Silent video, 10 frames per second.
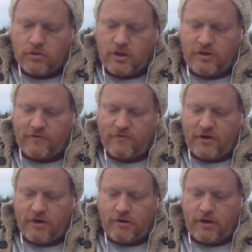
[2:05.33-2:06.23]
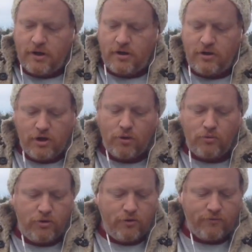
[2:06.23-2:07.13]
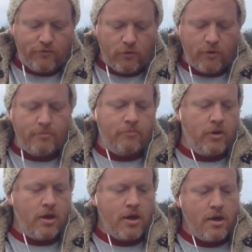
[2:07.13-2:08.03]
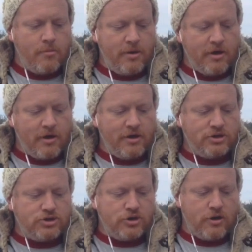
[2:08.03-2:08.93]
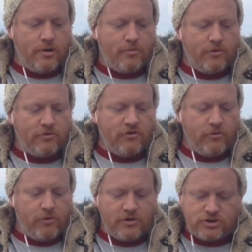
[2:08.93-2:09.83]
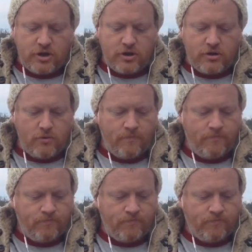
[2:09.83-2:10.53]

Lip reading: And it's very, uniform, because you're able to do it as you go.